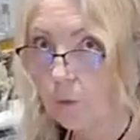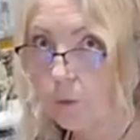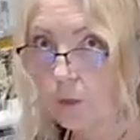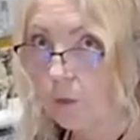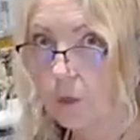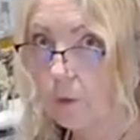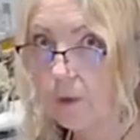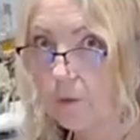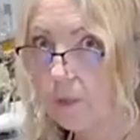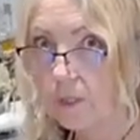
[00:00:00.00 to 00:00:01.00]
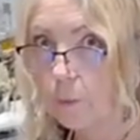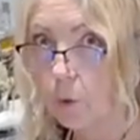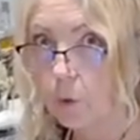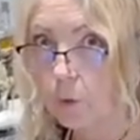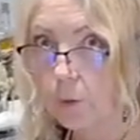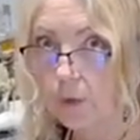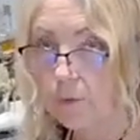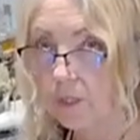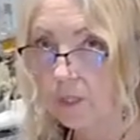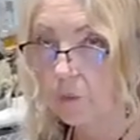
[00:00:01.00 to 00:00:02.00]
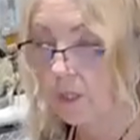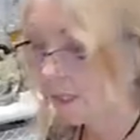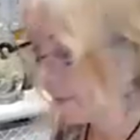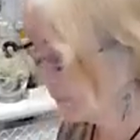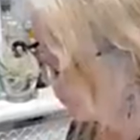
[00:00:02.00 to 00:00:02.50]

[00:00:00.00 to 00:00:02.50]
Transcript: wouldn't know if it's mold or if it's really